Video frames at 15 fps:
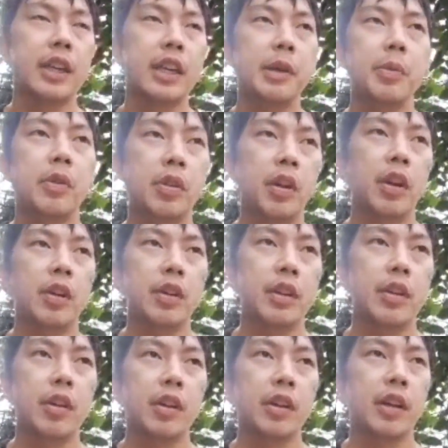ebook on
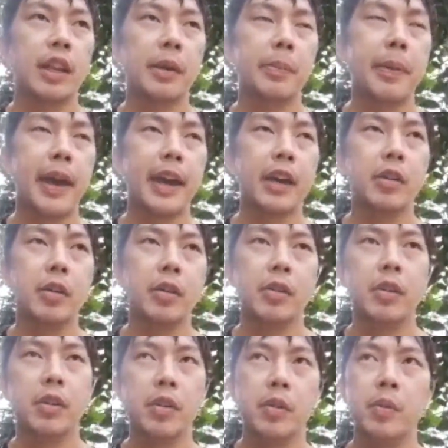ClickBank
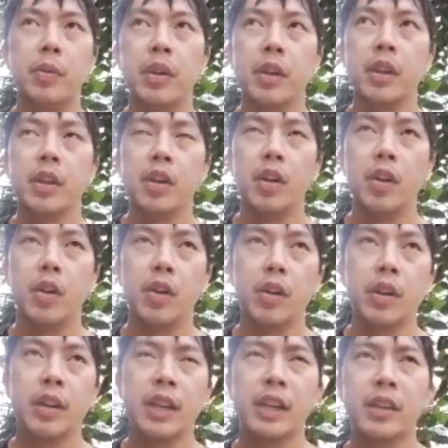
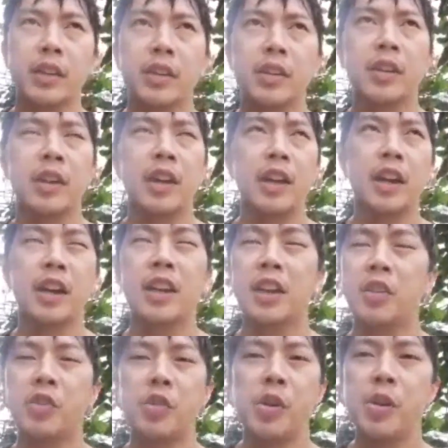or
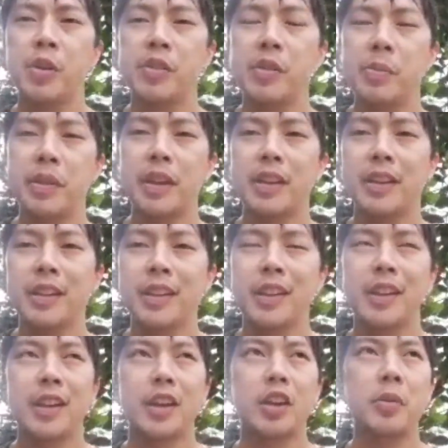ClickSure or something.
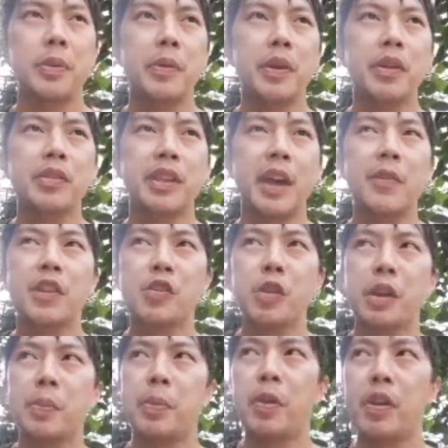Could be one of those get rich
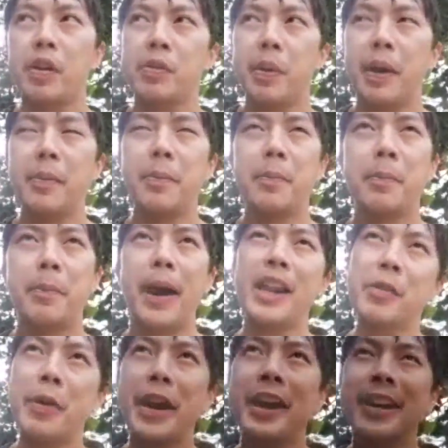quick programs. But by
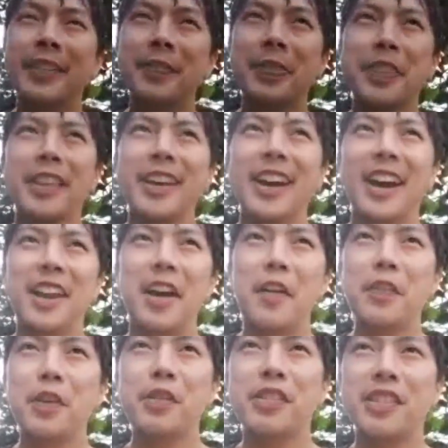the way, a lot
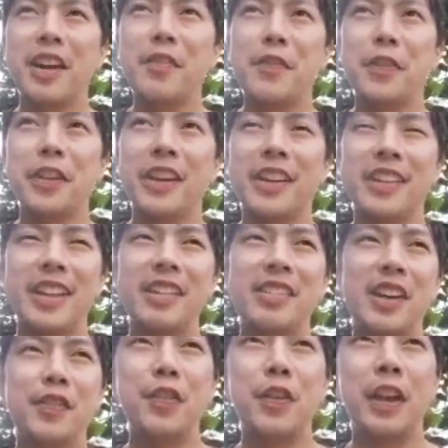of those stuff that
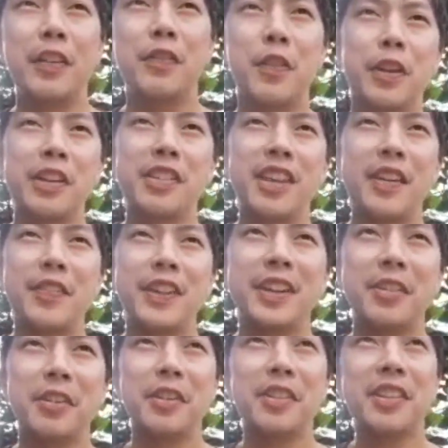sell for like
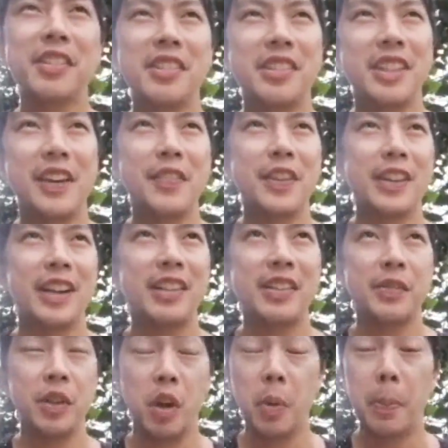47 or 67 and
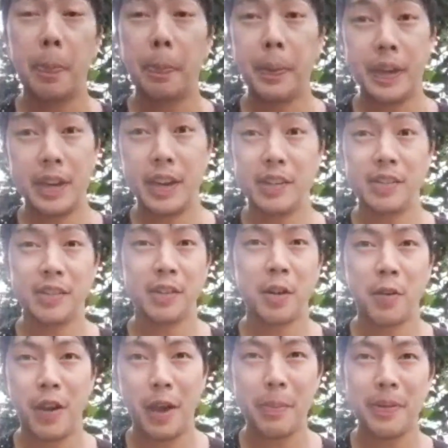97 all BS
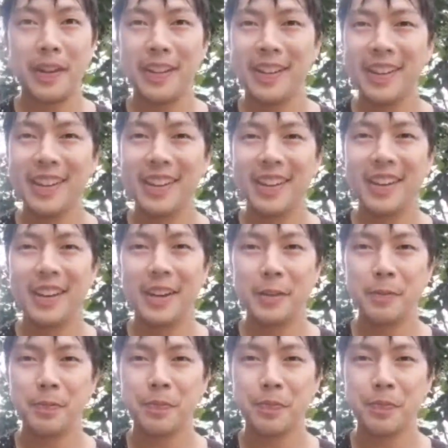crap. Uh,